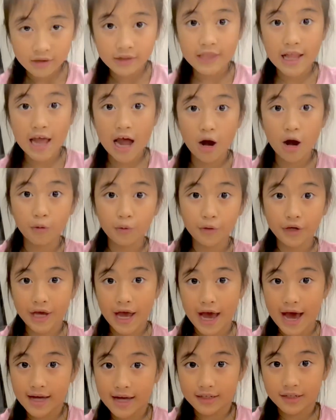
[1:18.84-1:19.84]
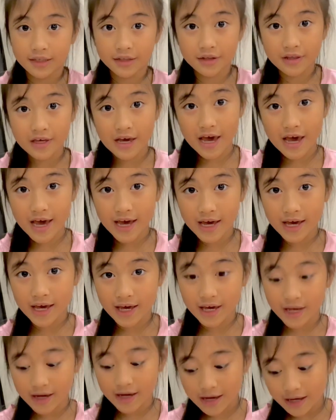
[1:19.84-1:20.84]
Now we added the
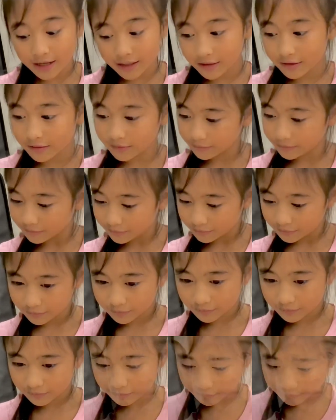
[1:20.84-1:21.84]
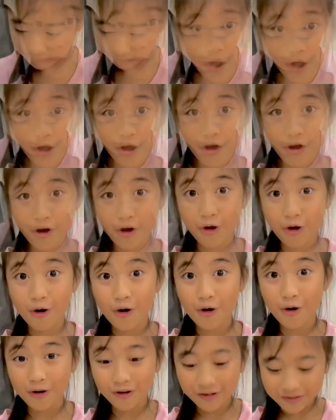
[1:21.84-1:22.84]
egg.
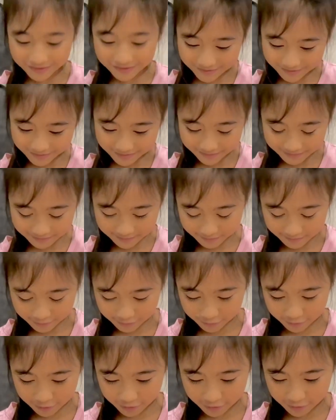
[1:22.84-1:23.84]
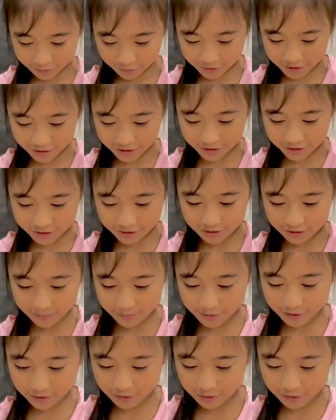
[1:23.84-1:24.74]
Roll. Oh, this is a bit